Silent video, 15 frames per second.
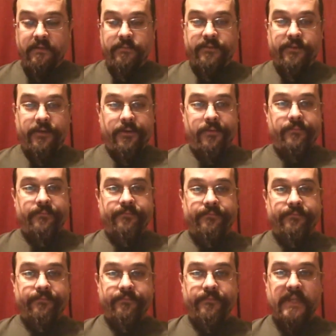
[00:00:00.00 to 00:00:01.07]
So,
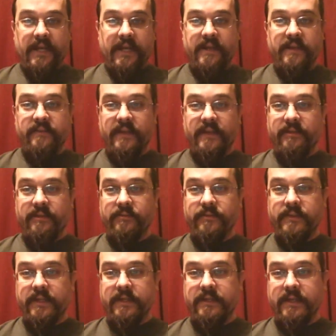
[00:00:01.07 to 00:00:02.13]
guys, I don't
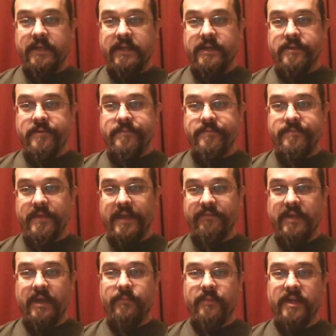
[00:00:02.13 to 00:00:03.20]
think I've
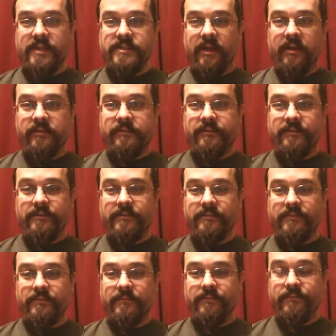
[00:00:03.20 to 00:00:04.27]
got much else.
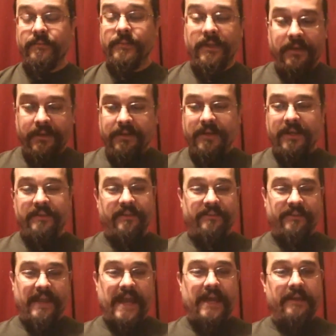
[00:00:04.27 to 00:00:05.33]
It's a
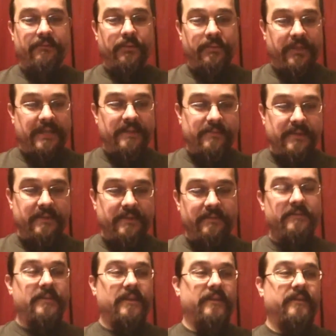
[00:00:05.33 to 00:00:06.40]
sad replacement.
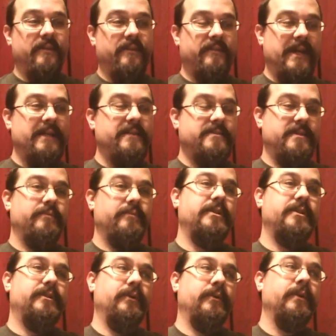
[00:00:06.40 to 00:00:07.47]
It's a sad
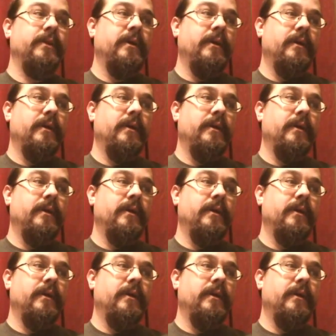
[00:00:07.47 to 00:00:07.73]
substitute.